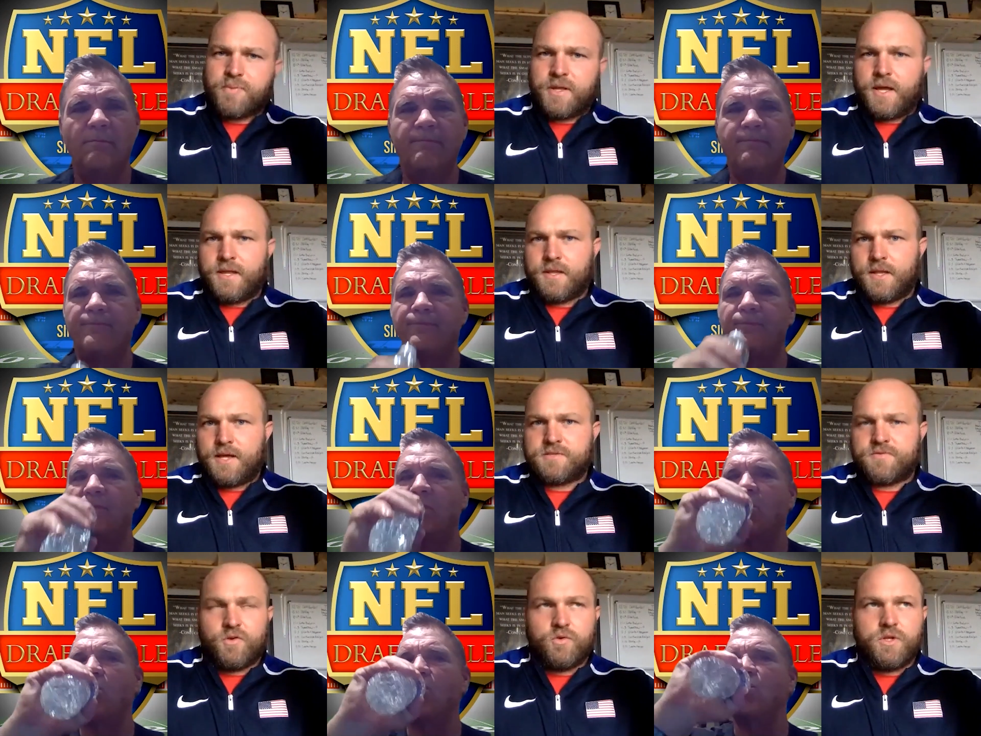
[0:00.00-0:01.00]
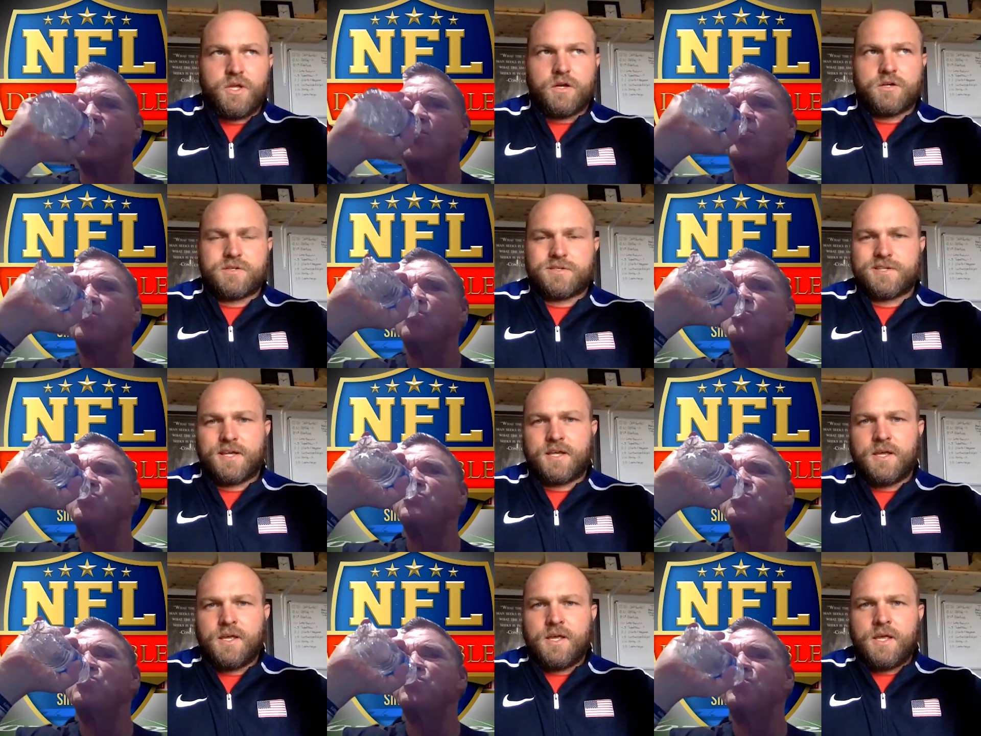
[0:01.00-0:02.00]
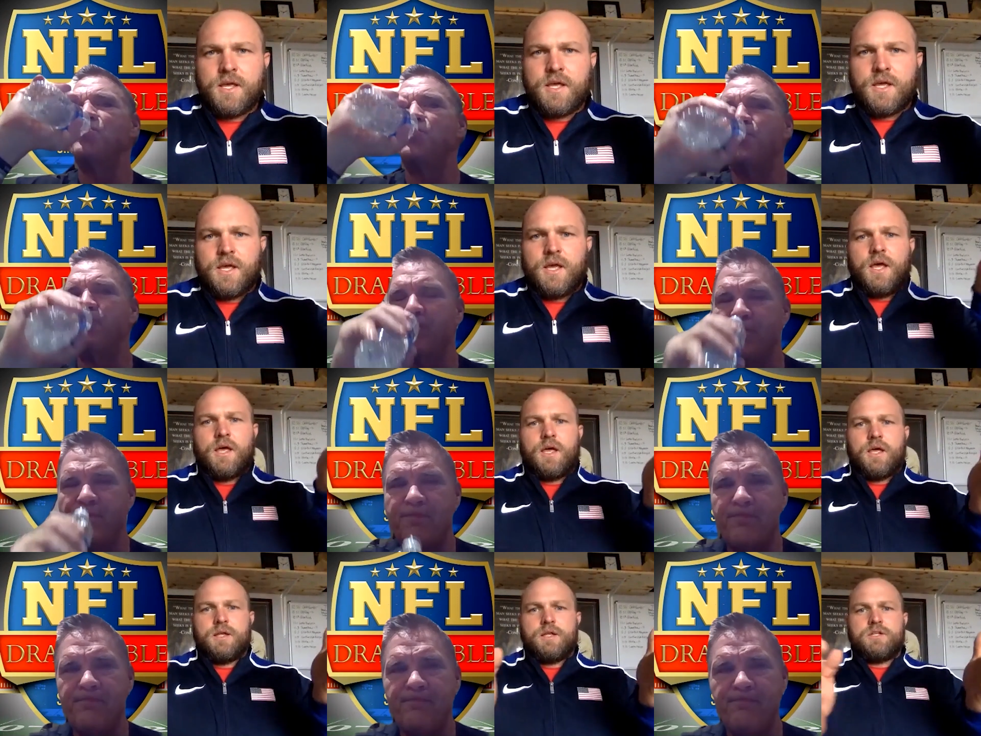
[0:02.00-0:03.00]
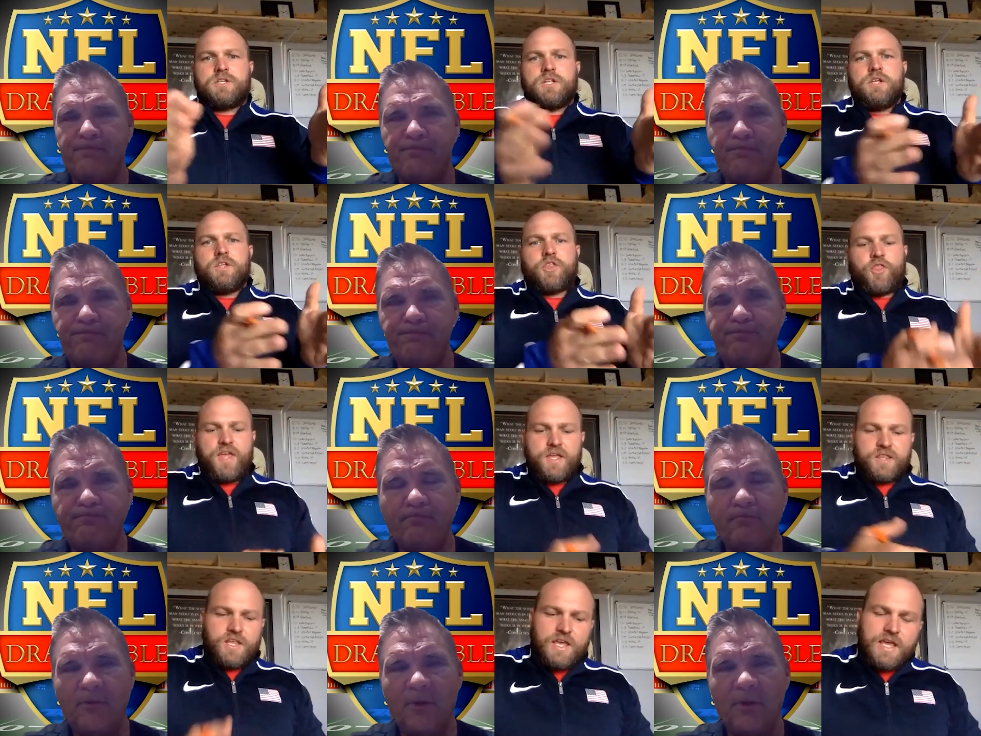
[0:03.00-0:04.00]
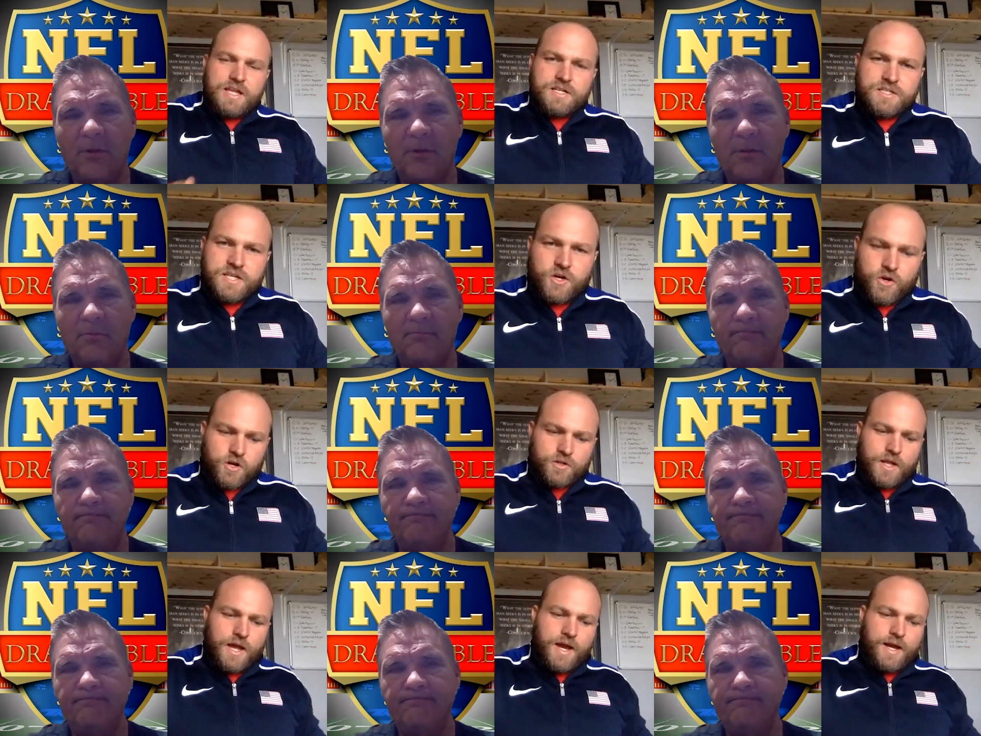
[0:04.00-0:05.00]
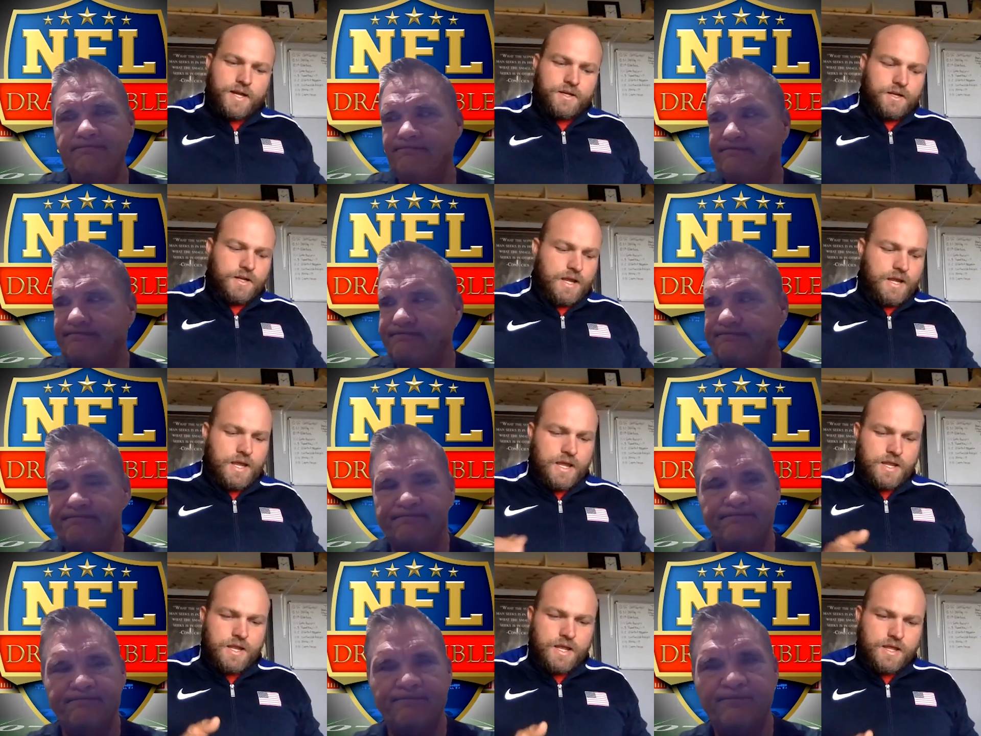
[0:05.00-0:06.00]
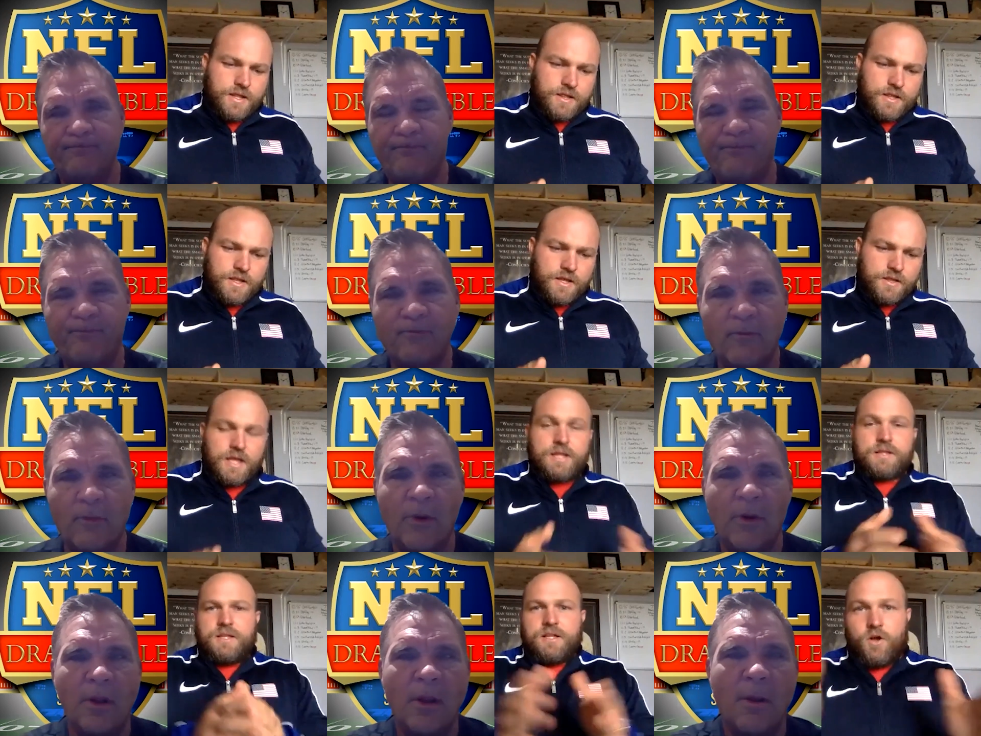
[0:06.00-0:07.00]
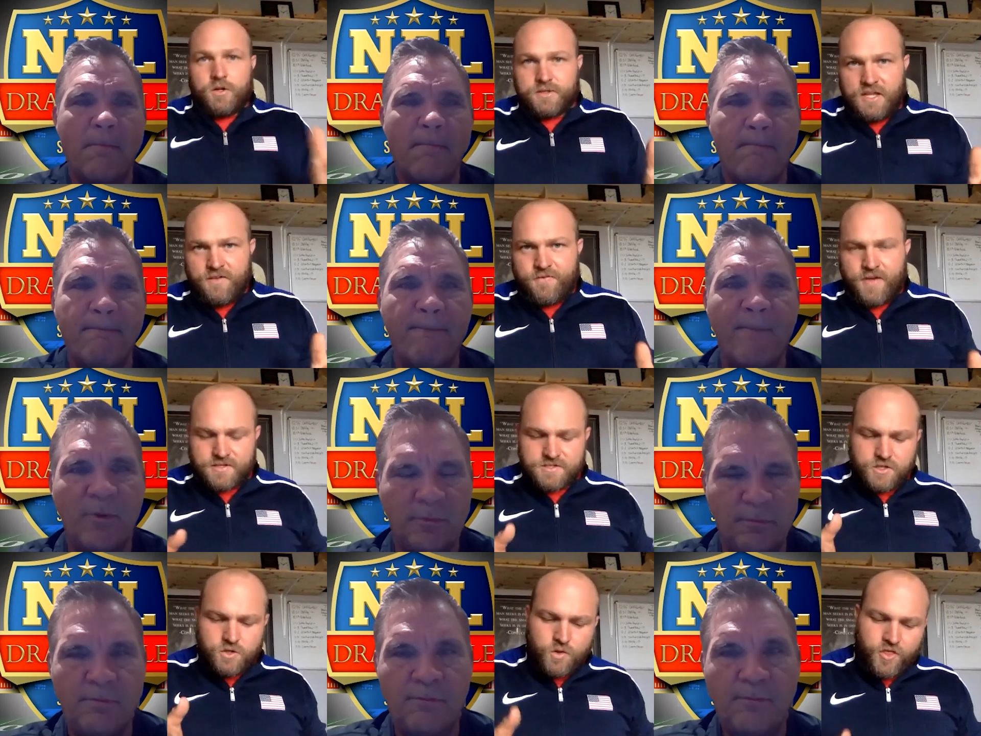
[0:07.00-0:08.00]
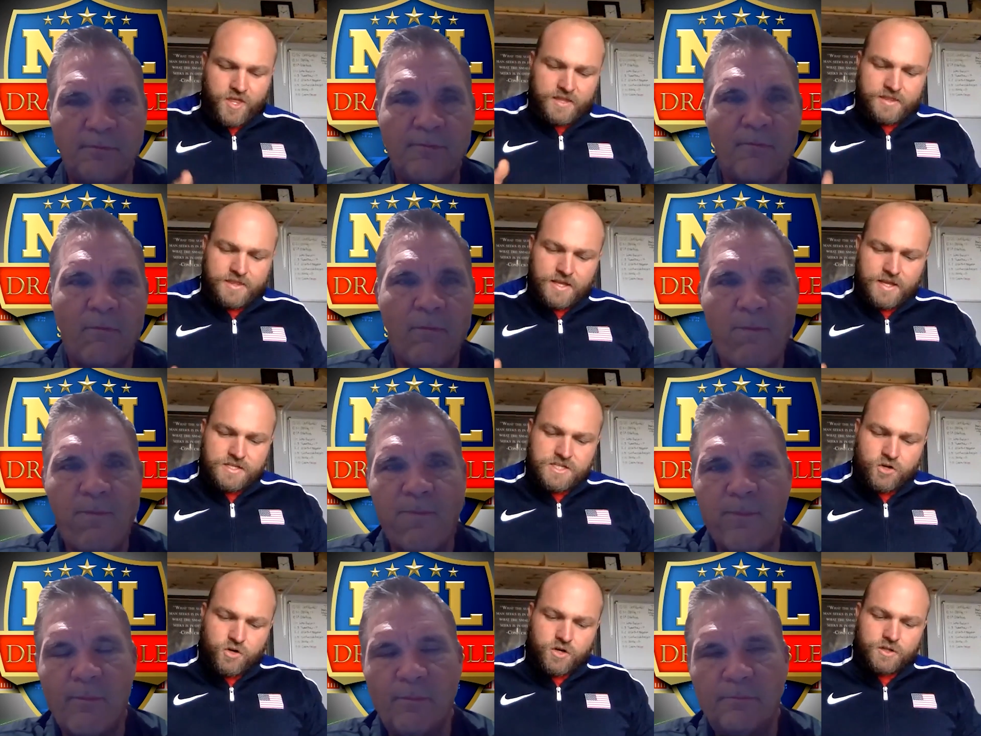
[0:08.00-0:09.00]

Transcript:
Speaker 1: play the last few years, it's like, do you think the interior line and that on defense, do you think the interior